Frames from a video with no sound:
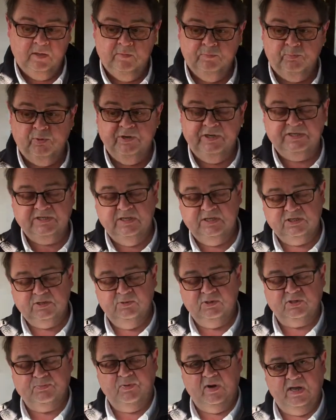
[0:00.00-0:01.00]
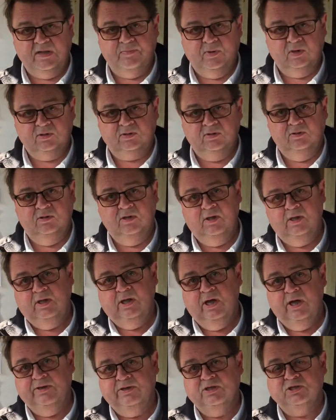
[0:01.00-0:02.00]
put it into a spray bottle,
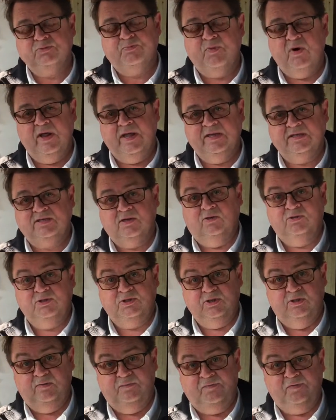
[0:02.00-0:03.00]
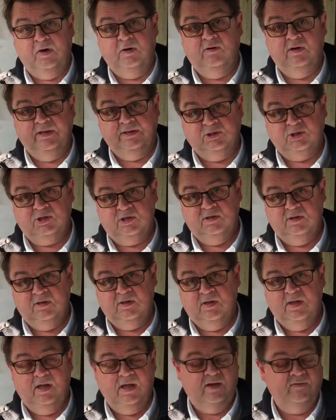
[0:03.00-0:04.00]
and you spray it onto the foliage.
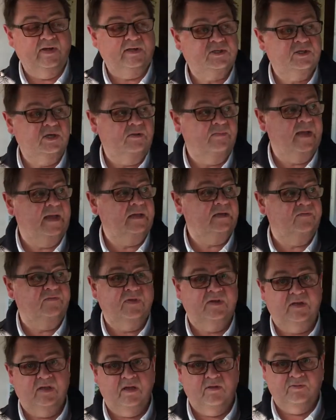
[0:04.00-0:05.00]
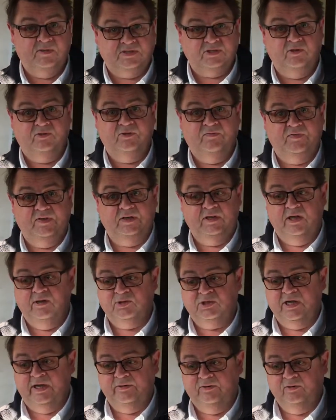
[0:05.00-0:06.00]
I've actually made a video, it's on the video
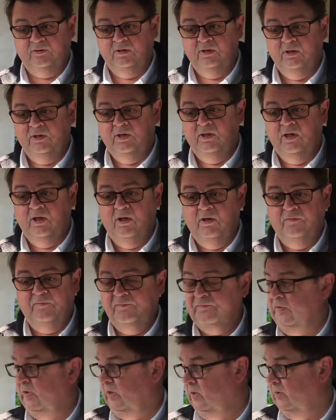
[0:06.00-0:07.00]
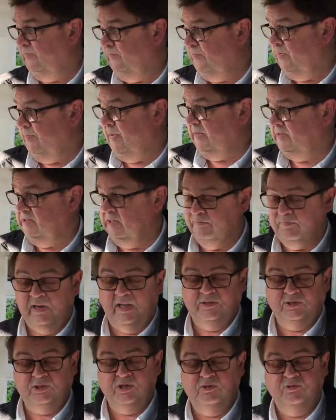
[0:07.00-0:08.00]
channel, of fermented
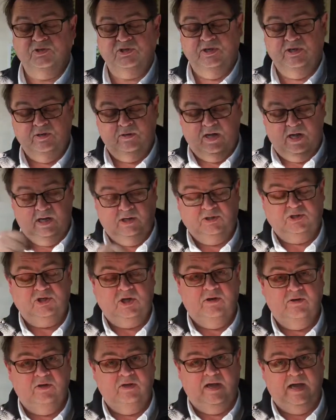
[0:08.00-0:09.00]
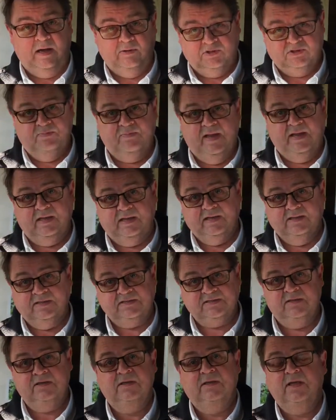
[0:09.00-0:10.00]
plant juice, and I show you how to make
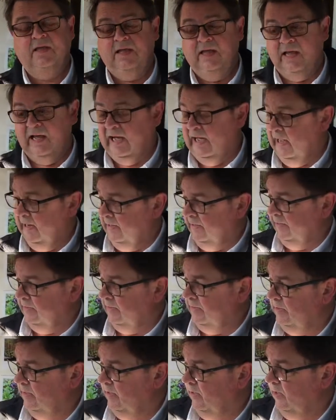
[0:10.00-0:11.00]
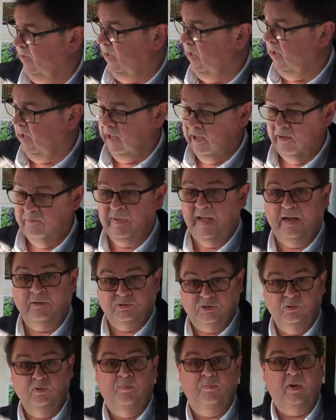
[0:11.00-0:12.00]
it and how
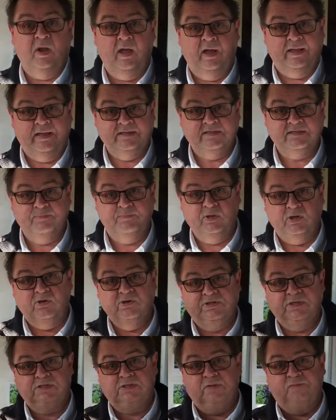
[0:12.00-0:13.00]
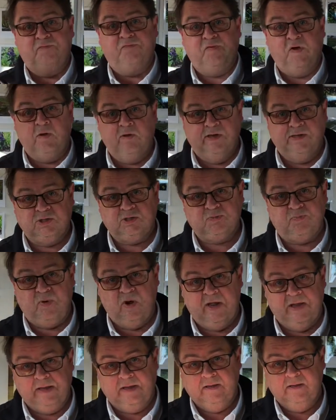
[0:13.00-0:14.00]
to apply it, because it's a foliage
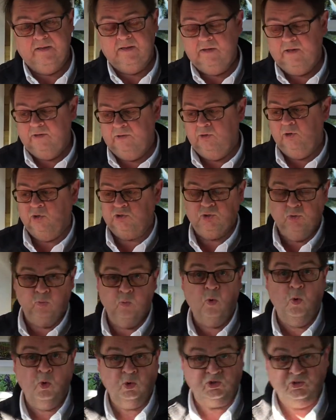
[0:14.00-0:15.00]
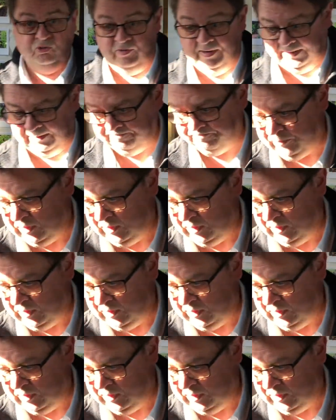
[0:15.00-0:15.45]
spray, not a watering.